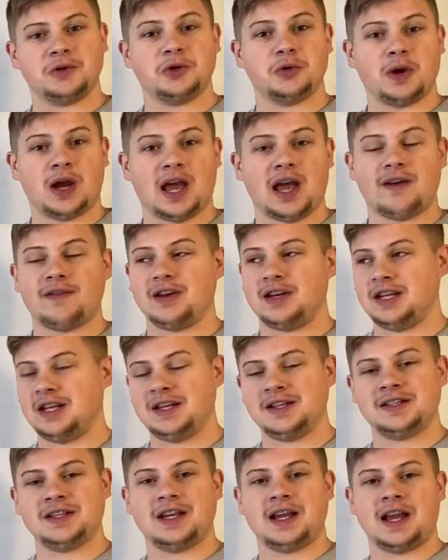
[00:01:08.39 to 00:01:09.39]
you have an
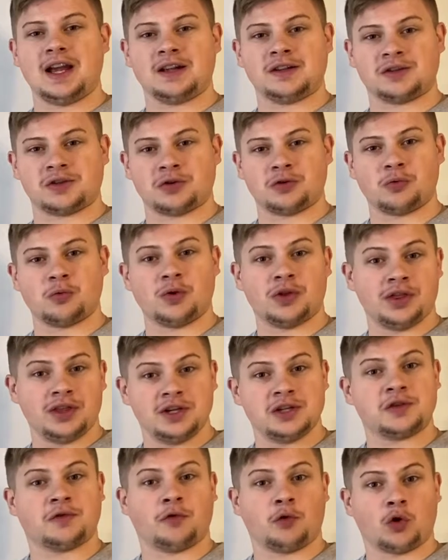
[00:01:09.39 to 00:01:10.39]
easy answer with
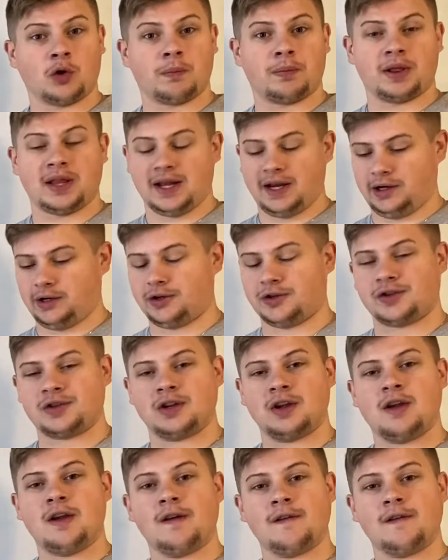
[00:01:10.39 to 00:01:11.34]
these 4 players.